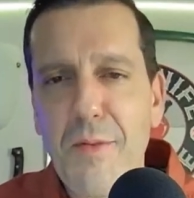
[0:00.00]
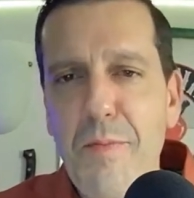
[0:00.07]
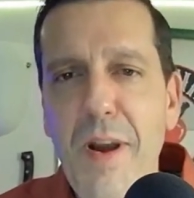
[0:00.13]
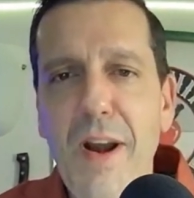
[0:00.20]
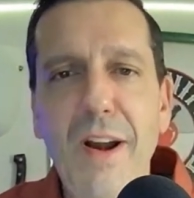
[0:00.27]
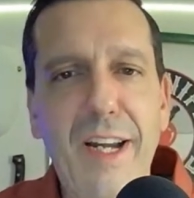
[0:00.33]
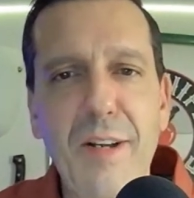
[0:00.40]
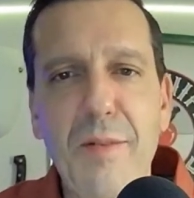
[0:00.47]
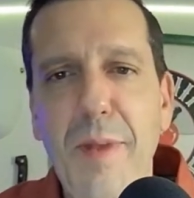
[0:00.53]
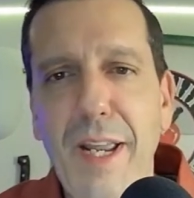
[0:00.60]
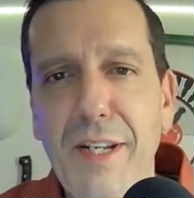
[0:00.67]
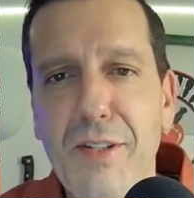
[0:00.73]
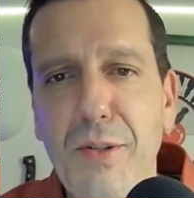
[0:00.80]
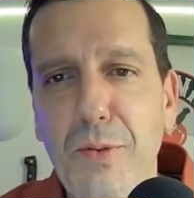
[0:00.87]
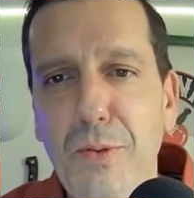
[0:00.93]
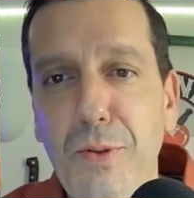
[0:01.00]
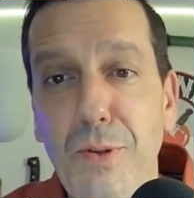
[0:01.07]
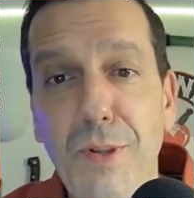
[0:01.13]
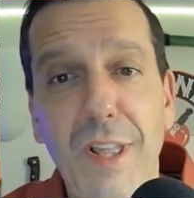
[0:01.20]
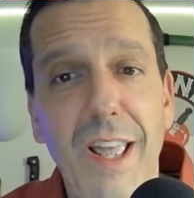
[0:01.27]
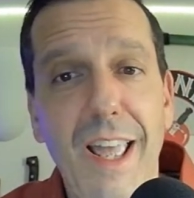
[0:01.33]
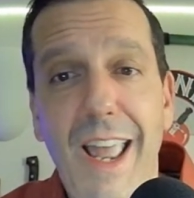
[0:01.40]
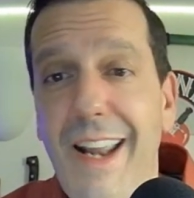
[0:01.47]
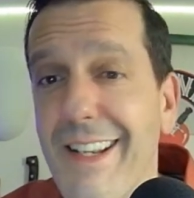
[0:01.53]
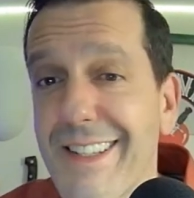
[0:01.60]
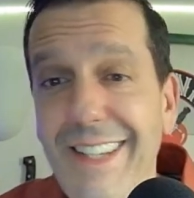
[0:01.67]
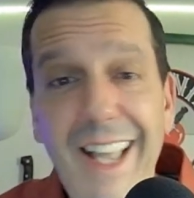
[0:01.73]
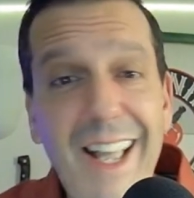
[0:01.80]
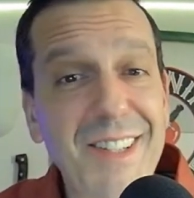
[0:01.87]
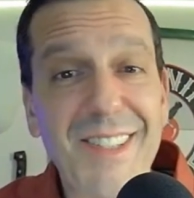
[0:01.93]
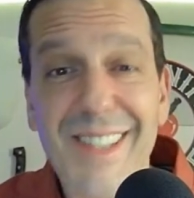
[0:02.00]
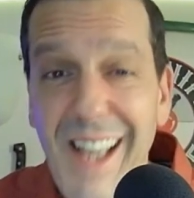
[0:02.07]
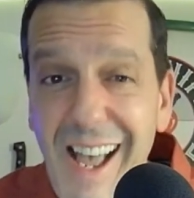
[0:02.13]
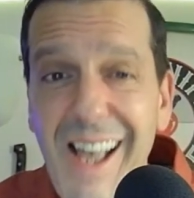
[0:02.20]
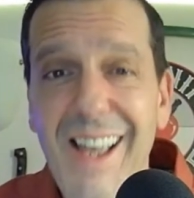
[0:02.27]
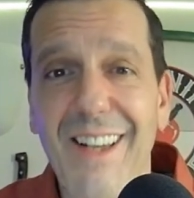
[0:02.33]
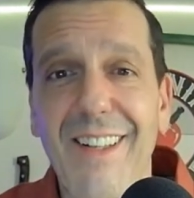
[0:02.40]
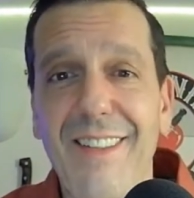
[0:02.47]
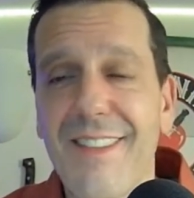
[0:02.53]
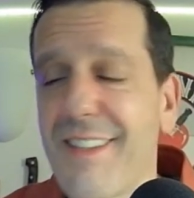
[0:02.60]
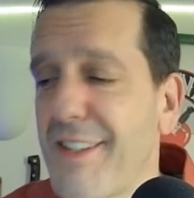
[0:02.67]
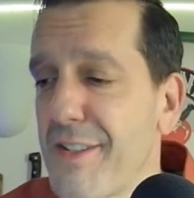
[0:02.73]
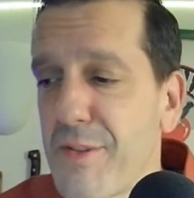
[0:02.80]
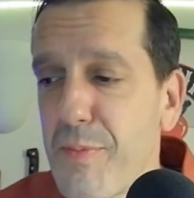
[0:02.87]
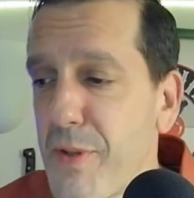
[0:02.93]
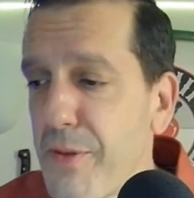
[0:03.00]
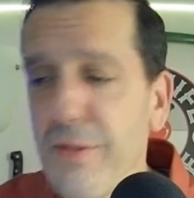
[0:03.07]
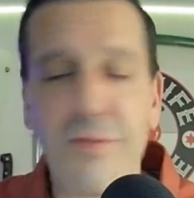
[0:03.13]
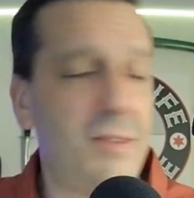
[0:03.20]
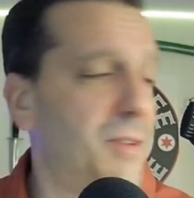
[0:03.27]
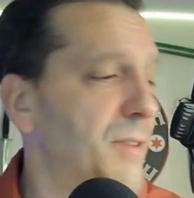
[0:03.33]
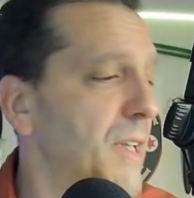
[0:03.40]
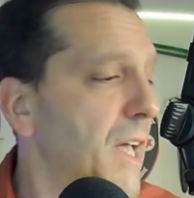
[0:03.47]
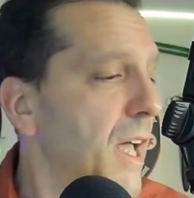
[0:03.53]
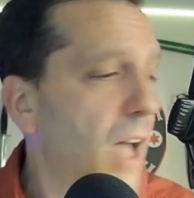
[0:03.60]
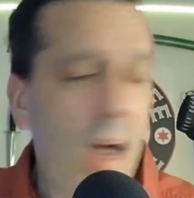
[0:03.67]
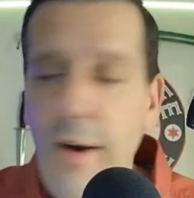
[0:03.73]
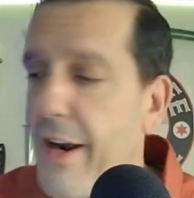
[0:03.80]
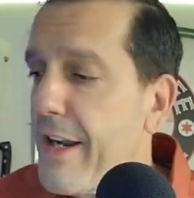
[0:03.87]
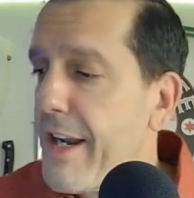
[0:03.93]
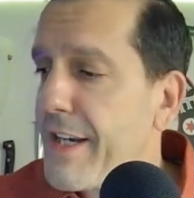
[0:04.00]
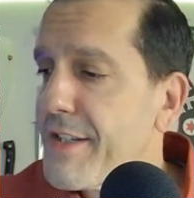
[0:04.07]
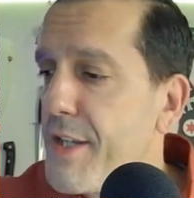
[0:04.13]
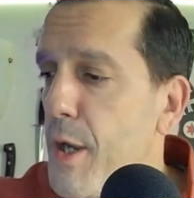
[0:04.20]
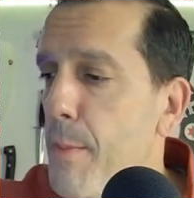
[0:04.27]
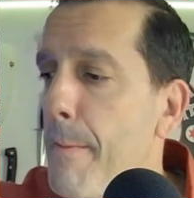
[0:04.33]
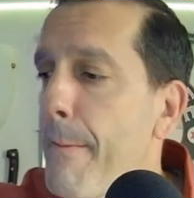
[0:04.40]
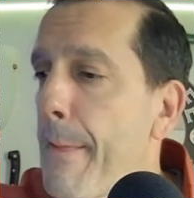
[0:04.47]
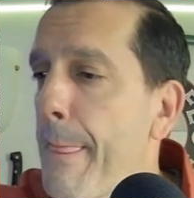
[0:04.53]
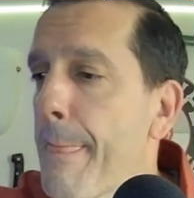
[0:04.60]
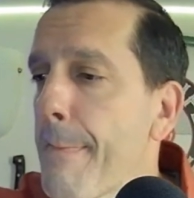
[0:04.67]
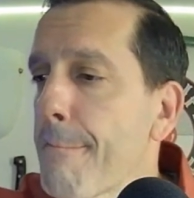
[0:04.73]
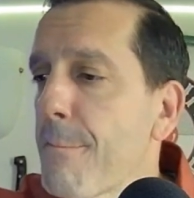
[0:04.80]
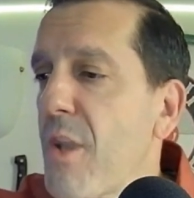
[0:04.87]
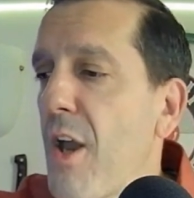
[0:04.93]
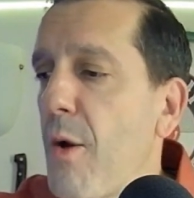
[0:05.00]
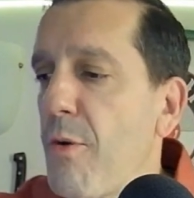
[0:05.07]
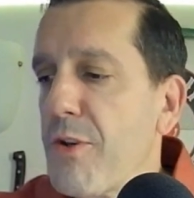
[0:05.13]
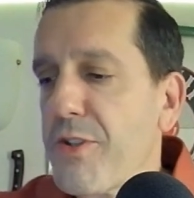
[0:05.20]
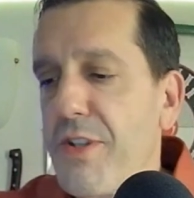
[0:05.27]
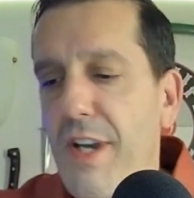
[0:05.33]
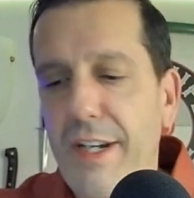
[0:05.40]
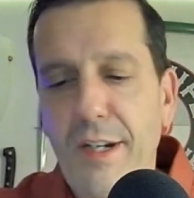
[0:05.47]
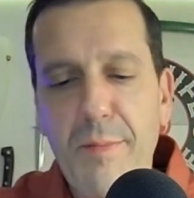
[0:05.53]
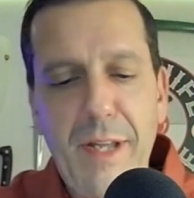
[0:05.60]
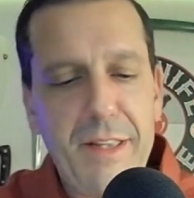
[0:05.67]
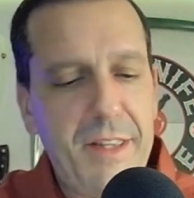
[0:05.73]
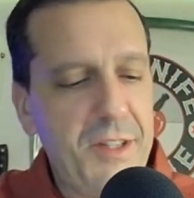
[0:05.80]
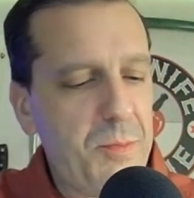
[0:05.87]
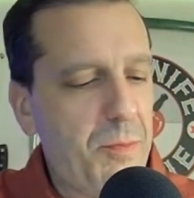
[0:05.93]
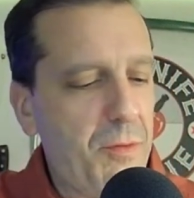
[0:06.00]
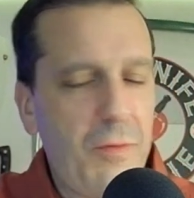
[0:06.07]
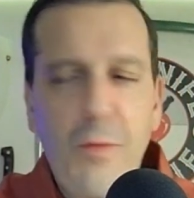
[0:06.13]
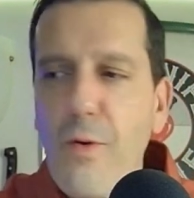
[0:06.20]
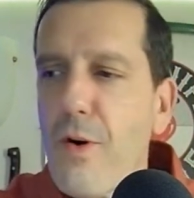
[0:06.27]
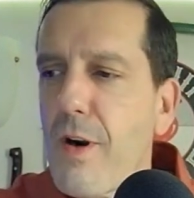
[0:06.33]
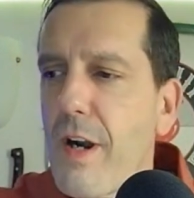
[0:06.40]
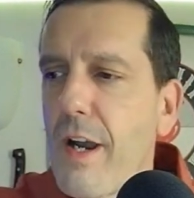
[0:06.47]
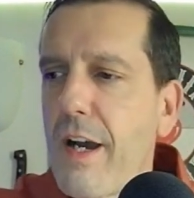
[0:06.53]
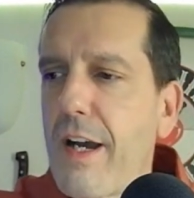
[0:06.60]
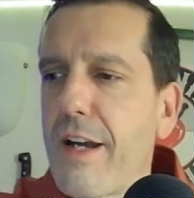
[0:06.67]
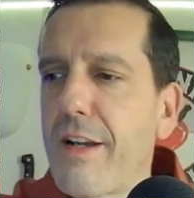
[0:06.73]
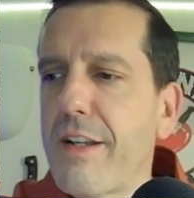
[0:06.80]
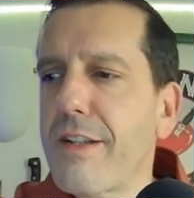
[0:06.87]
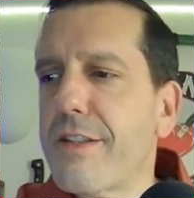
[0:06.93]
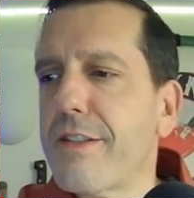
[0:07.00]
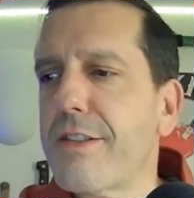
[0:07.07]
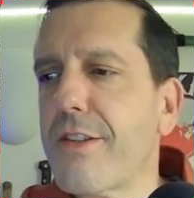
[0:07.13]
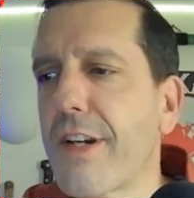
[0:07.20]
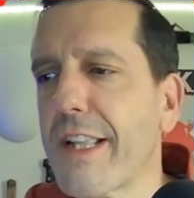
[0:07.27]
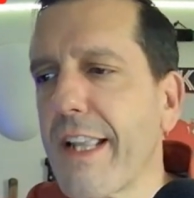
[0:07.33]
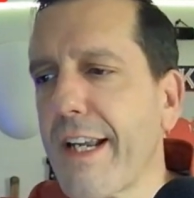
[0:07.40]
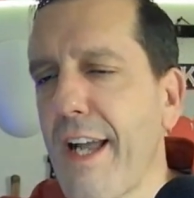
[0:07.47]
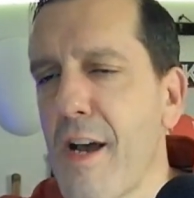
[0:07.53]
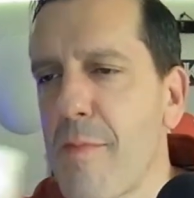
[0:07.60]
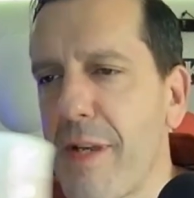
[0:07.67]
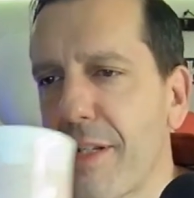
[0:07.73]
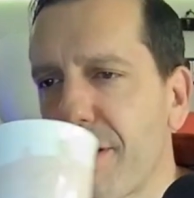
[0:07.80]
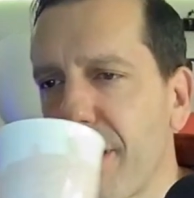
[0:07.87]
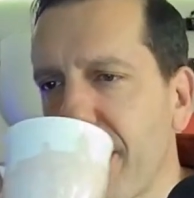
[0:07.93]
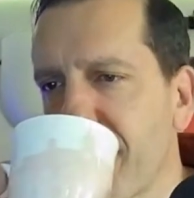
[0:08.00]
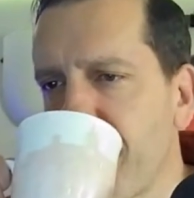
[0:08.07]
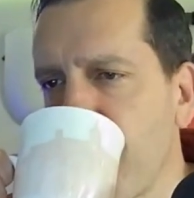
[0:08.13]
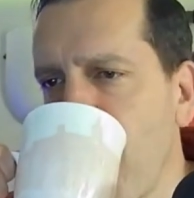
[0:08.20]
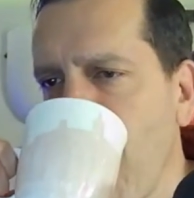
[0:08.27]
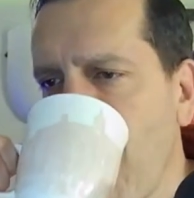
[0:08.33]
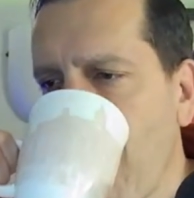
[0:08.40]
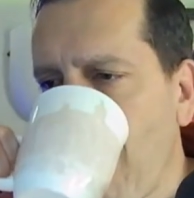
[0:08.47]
American made tool and it's got style. It's beautiful. All right, next up, uh, we were talking about this before uh, during the comment section.